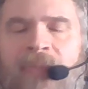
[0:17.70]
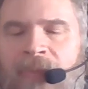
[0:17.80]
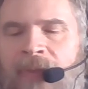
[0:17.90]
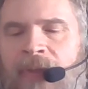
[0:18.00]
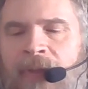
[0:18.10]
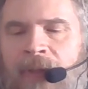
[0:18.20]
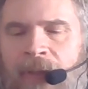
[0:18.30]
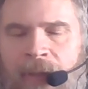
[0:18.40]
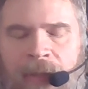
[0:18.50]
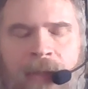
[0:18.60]

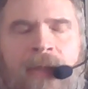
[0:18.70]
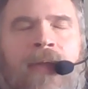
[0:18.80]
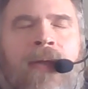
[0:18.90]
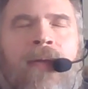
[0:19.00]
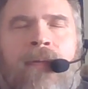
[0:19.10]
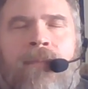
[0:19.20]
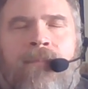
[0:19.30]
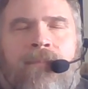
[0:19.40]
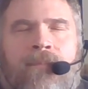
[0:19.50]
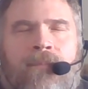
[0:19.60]

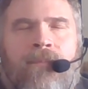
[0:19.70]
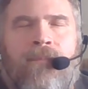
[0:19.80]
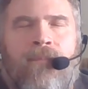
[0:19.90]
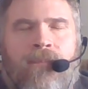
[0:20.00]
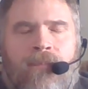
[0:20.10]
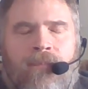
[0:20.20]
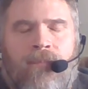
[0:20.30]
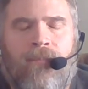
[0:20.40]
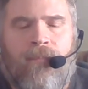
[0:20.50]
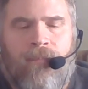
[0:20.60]

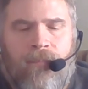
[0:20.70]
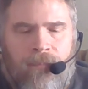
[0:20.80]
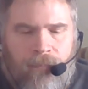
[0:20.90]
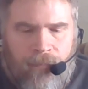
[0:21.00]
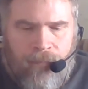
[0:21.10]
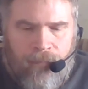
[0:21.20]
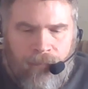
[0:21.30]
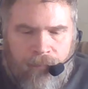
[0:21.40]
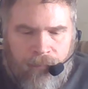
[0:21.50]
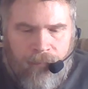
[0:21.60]

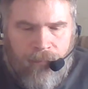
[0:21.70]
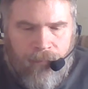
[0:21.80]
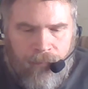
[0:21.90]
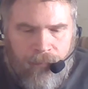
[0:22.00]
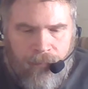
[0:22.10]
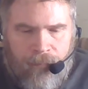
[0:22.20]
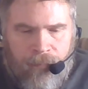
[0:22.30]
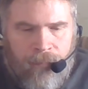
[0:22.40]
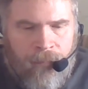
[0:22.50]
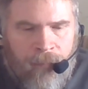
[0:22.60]

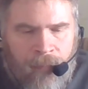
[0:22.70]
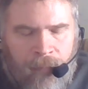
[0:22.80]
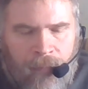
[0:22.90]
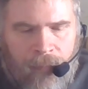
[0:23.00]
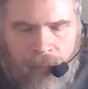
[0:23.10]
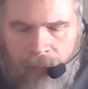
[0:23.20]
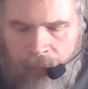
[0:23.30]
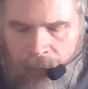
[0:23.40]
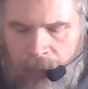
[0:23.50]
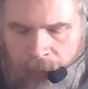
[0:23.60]

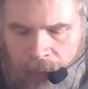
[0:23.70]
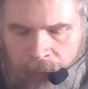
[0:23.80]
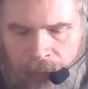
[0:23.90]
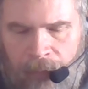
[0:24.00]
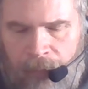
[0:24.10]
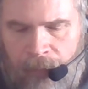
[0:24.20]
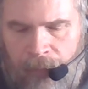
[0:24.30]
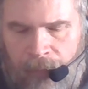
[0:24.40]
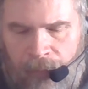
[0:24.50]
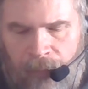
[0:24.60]

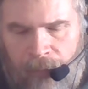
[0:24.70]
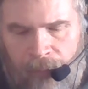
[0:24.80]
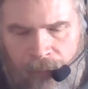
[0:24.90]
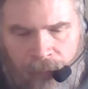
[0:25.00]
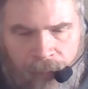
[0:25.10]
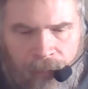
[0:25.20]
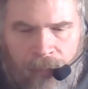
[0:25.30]
Nothing is said.